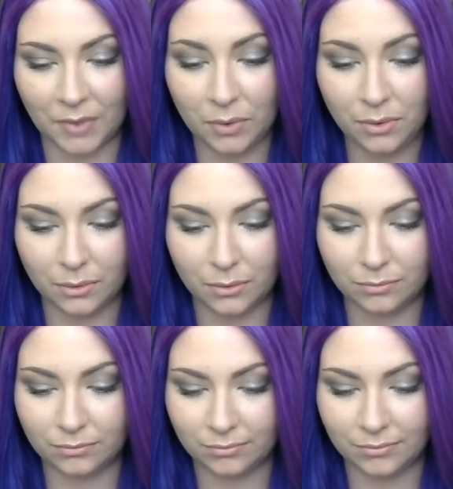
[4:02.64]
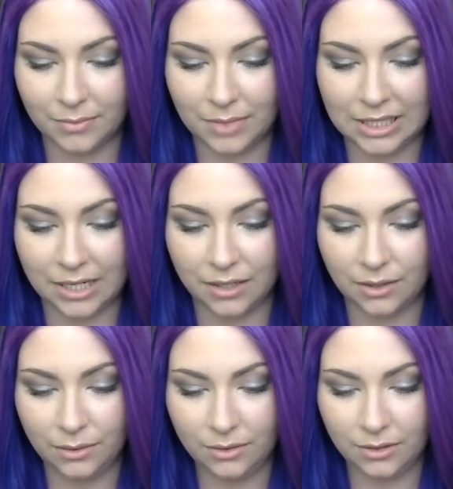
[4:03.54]
Ooh, sea
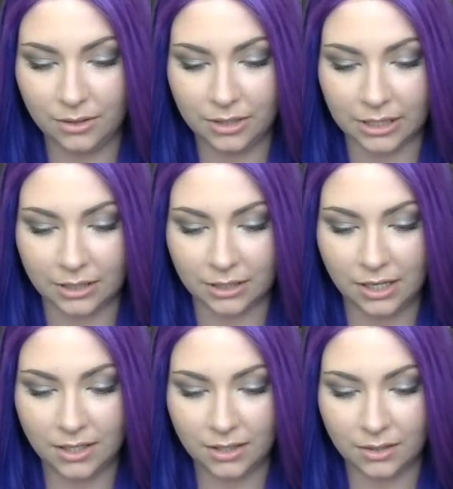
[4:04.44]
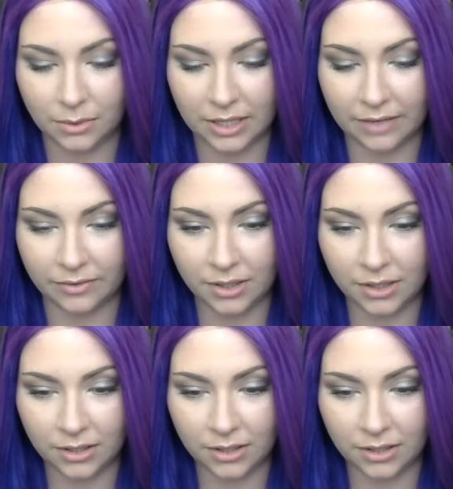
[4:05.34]
doos, jet skis, whatever.